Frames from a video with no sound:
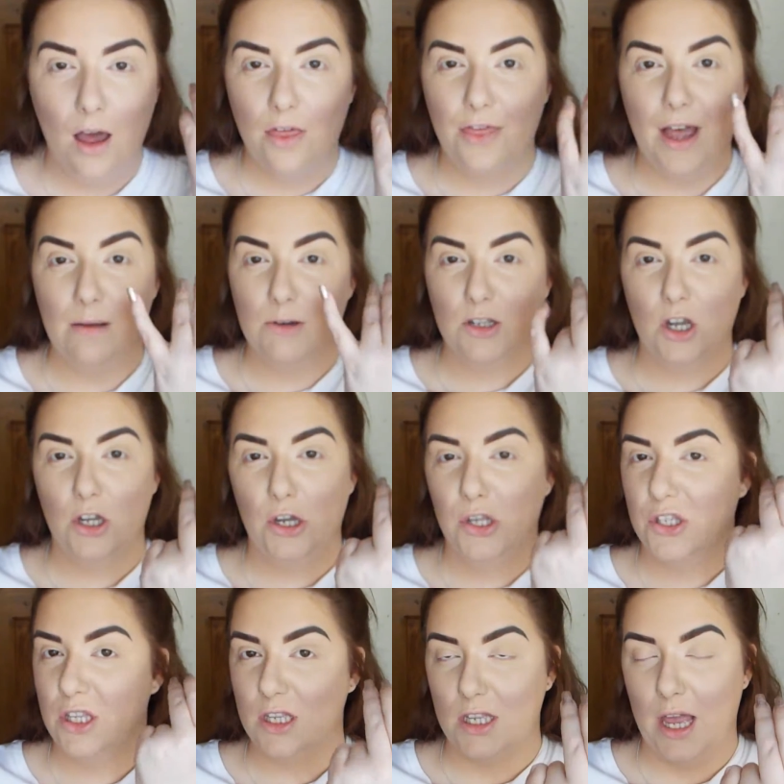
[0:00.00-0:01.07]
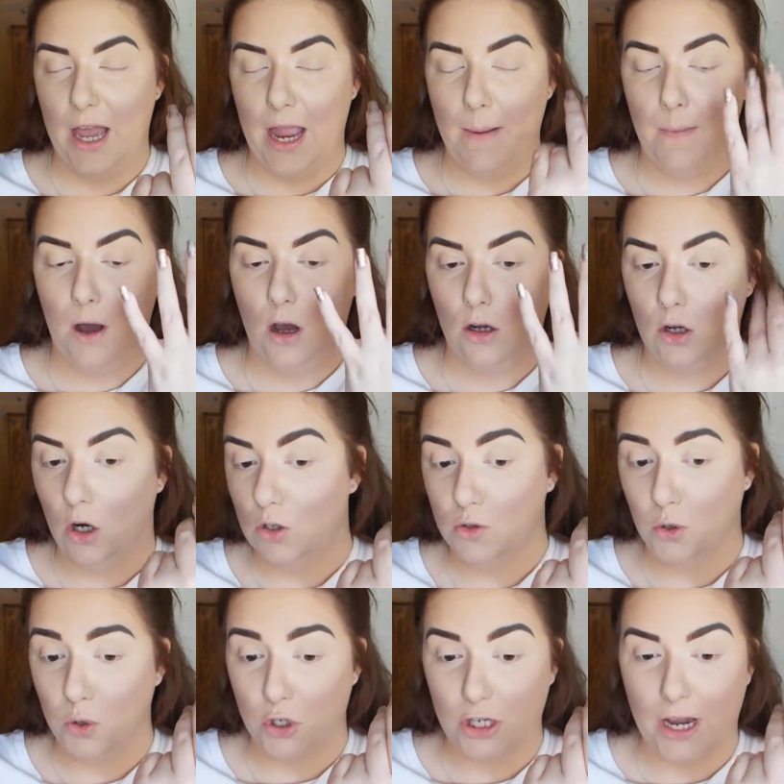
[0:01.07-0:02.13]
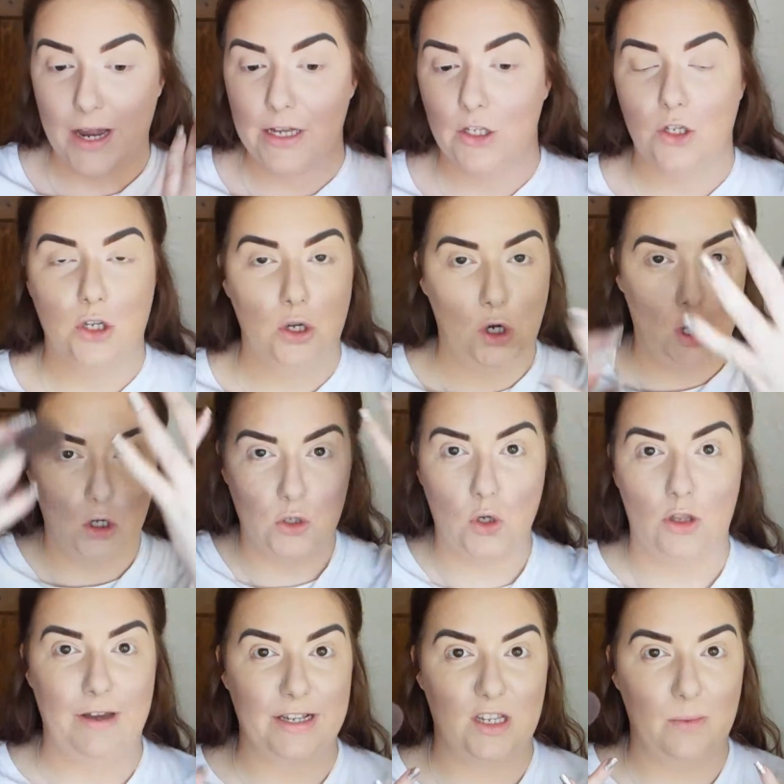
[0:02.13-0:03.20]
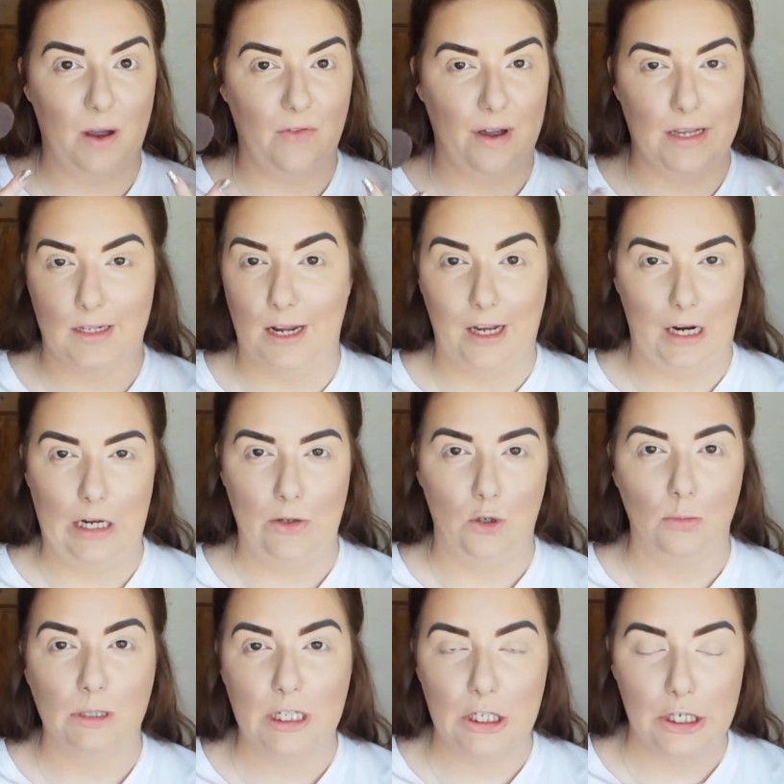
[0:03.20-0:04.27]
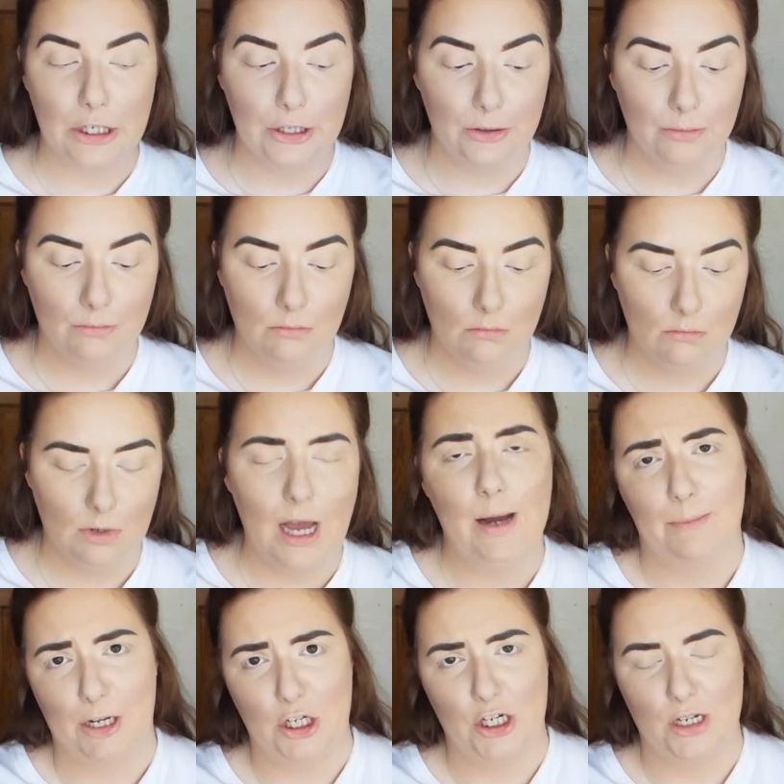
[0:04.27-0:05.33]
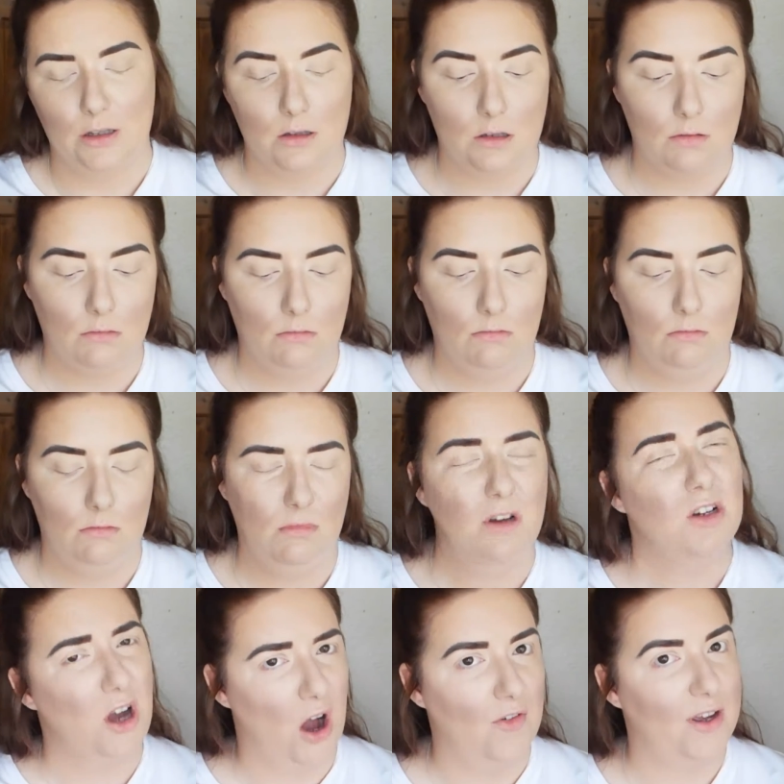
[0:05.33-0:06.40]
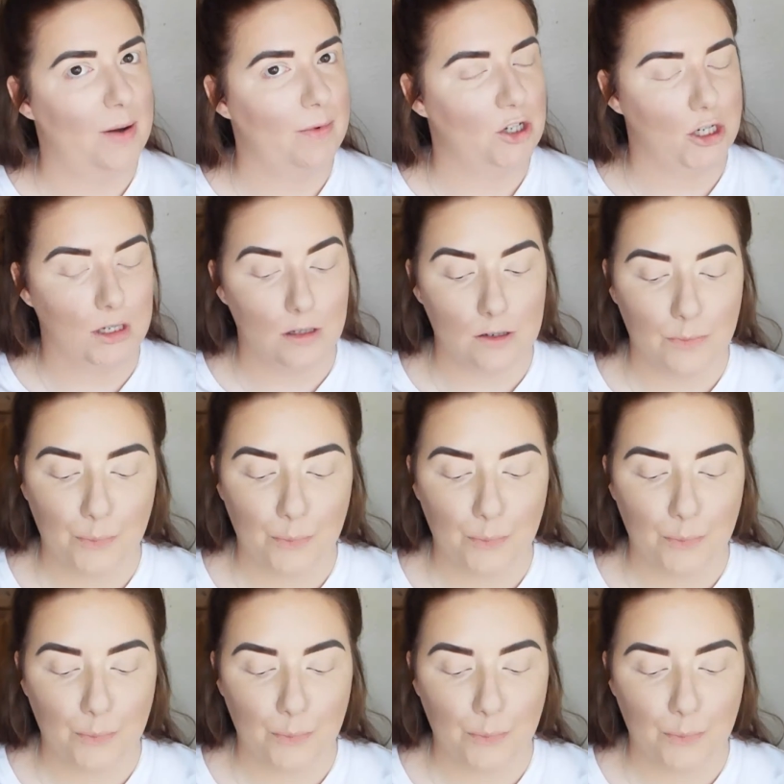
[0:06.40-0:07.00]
Then I'm just going to use the same contour shade to contour the rest of my face like I normally do. And my chins. Can't forget my chins.